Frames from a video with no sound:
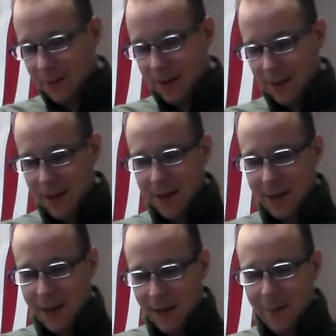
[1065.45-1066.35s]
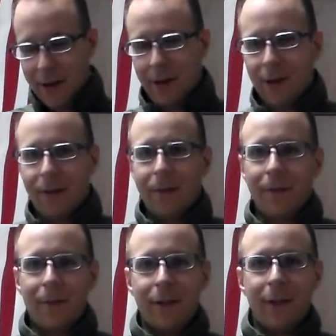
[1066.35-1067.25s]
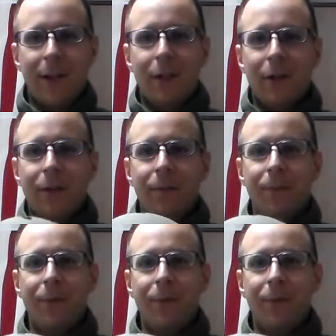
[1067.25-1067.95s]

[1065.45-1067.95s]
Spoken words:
and I need to get a better, this is the old